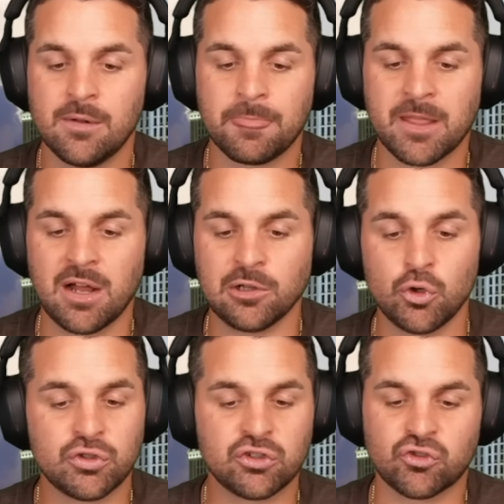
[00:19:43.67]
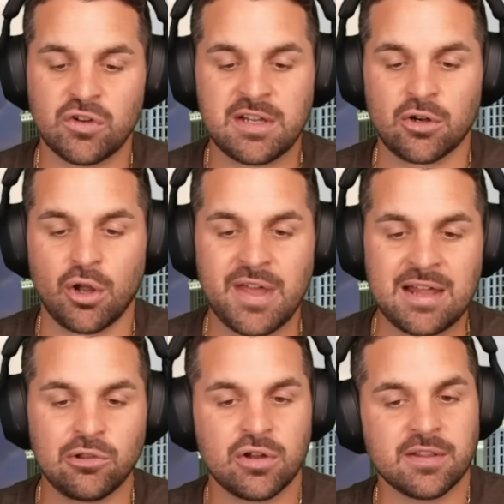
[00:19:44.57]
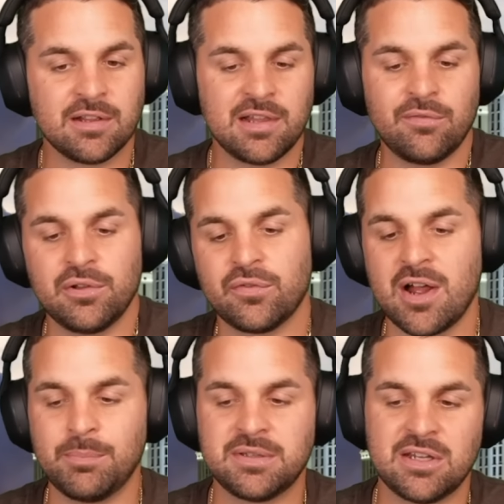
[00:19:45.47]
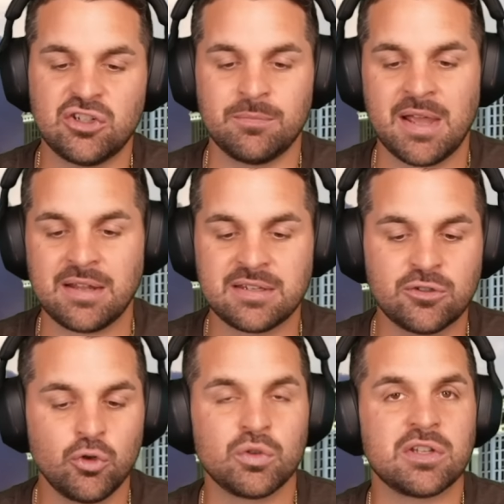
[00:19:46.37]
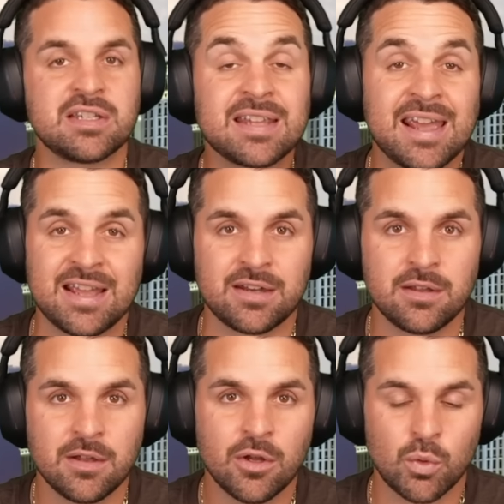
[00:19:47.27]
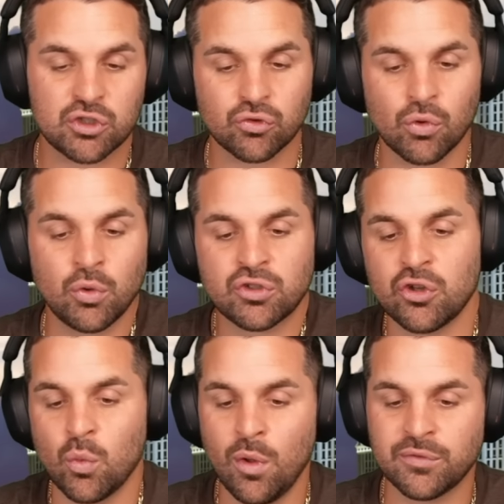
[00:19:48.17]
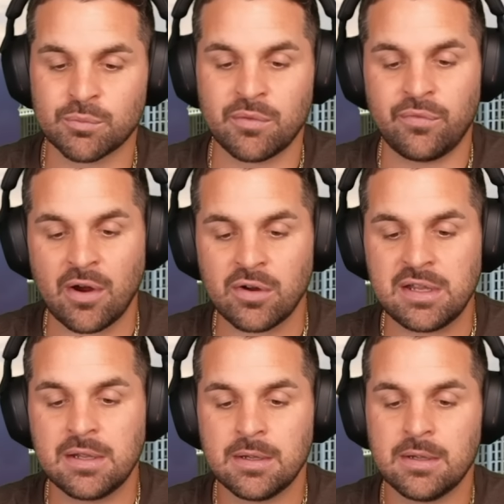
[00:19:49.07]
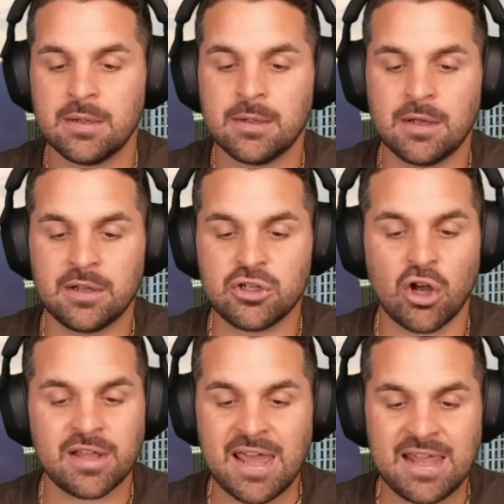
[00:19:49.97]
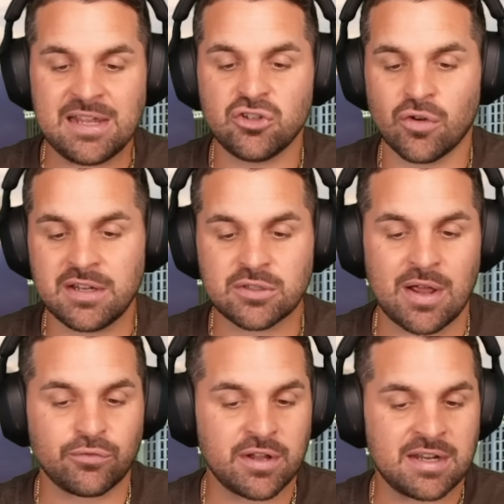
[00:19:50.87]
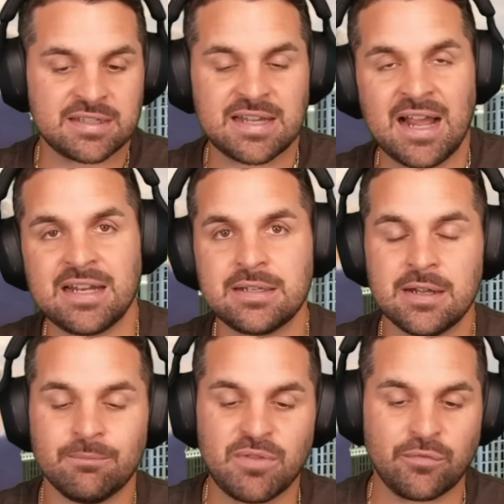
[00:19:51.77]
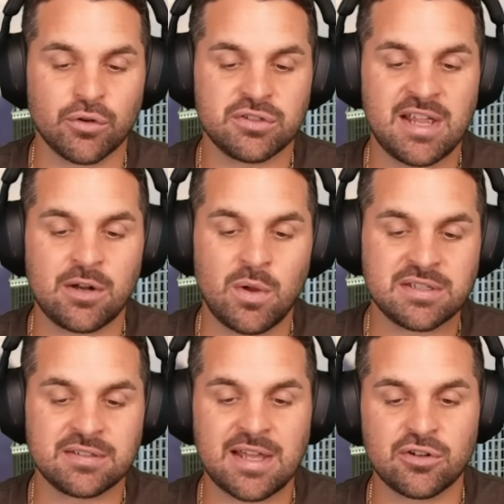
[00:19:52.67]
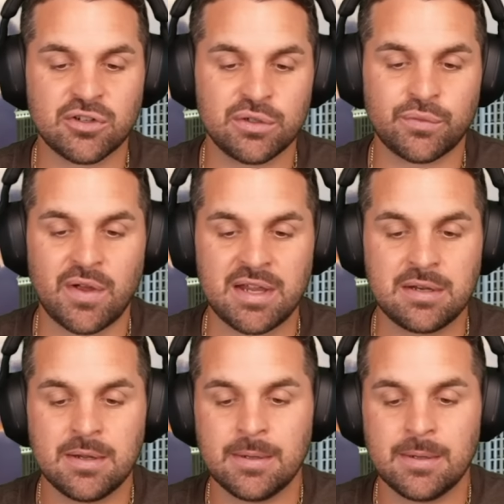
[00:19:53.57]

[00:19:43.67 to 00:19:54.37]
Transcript: a losing streak and all that. Look at the level of competition, man. This kid was thrown to the wolves from a very young age, right? So after getting signed after his Dana White's Contender Series fight,